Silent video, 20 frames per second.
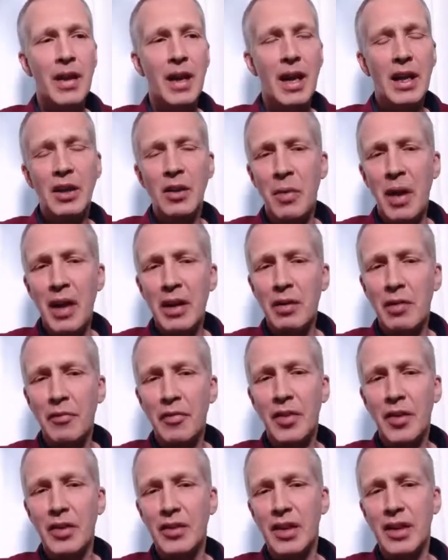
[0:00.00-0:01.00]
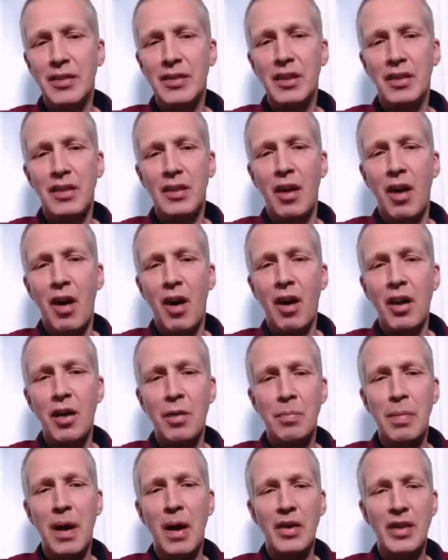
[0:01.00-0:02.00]
and quantum physics is all
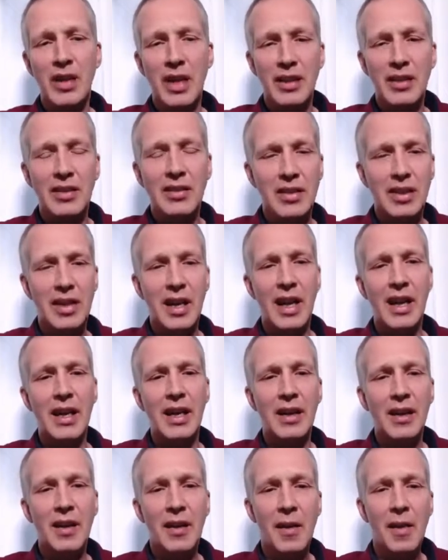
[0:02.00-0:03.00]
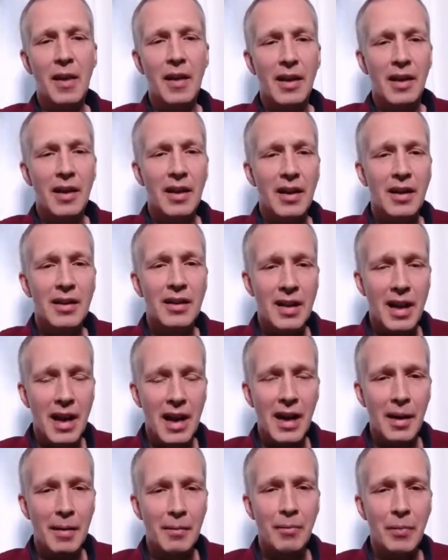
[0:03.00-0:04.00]
about understanding
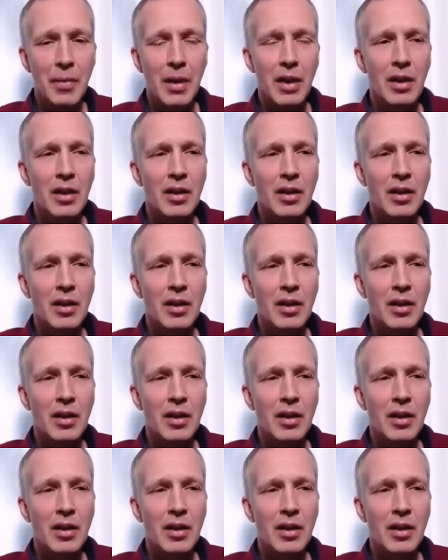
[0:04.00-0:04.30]
time.